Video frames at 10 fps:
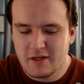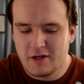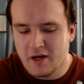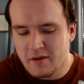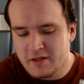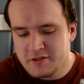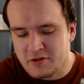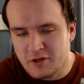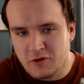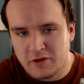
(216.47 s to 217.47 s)
Alright,
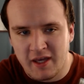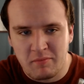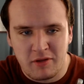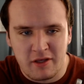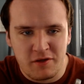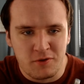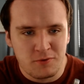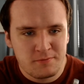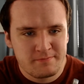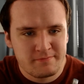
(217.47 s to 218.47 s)
intro. I can't play you.